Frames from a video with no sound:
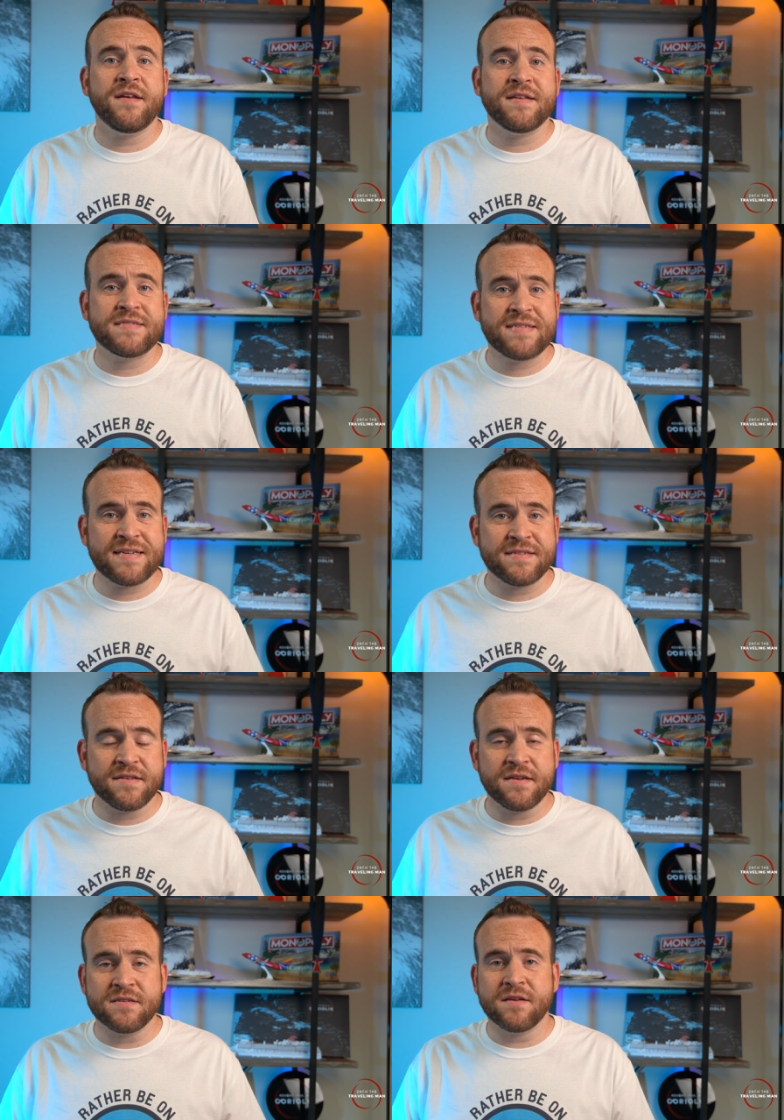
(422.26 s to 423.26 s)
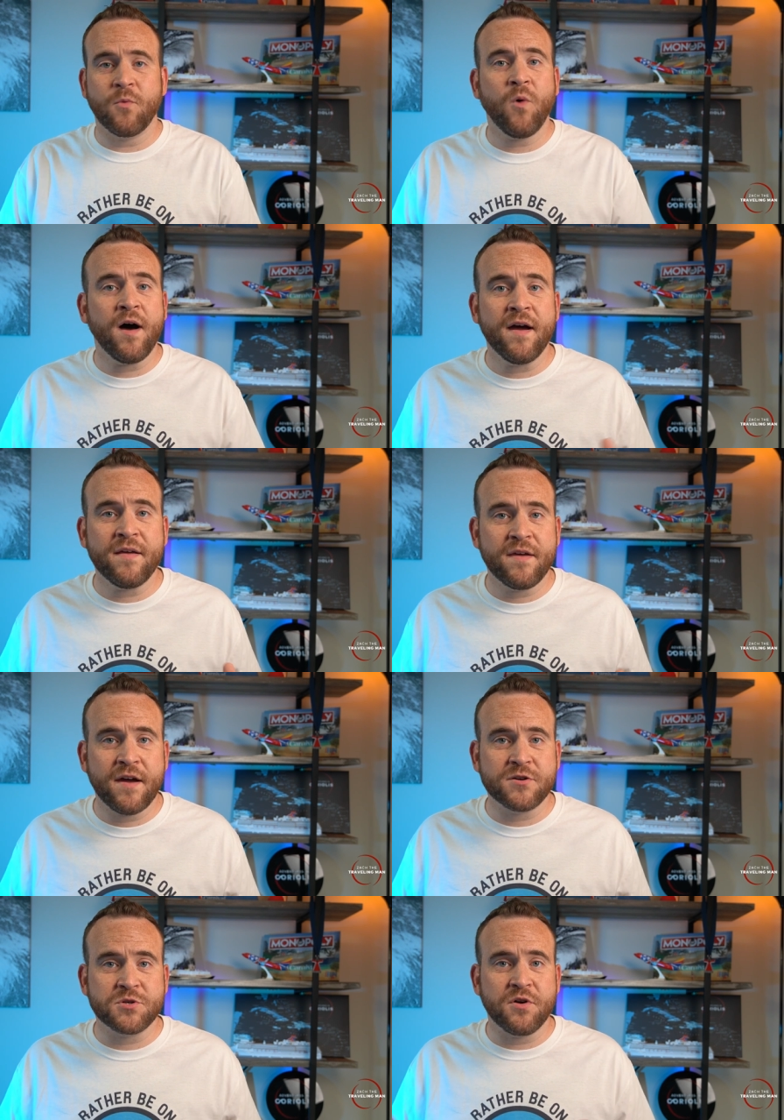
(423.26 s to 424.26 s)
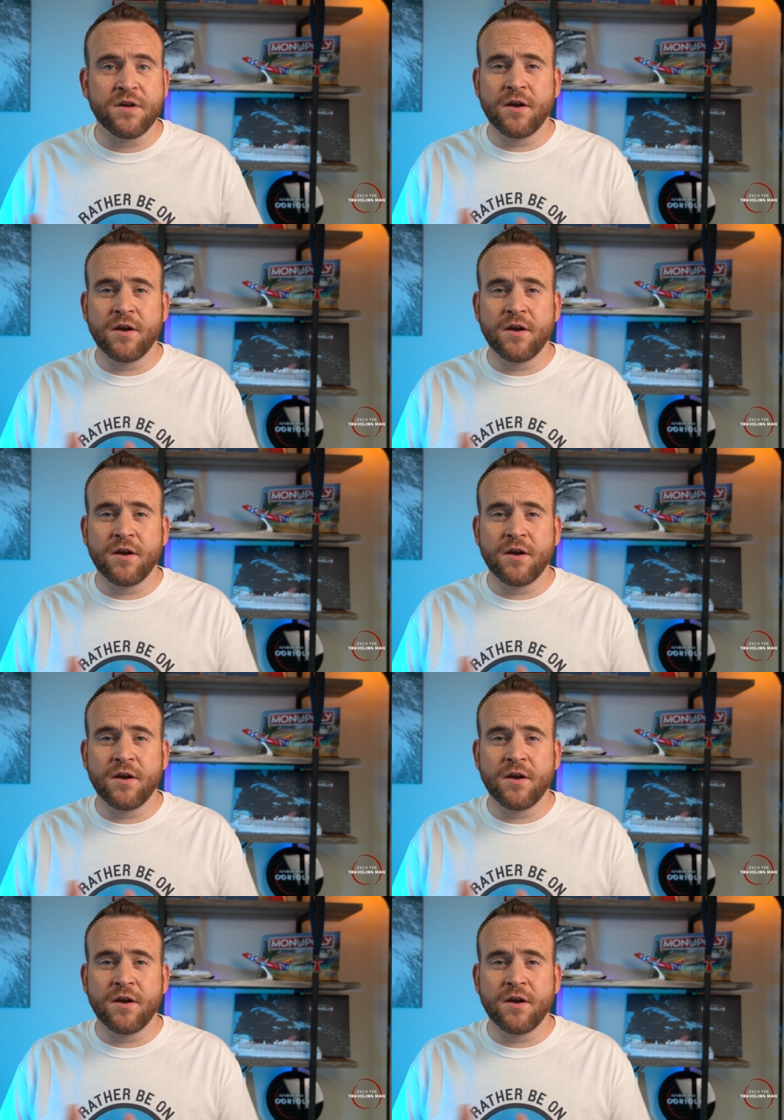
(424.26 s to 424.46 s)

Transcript: necessities. And why the extra?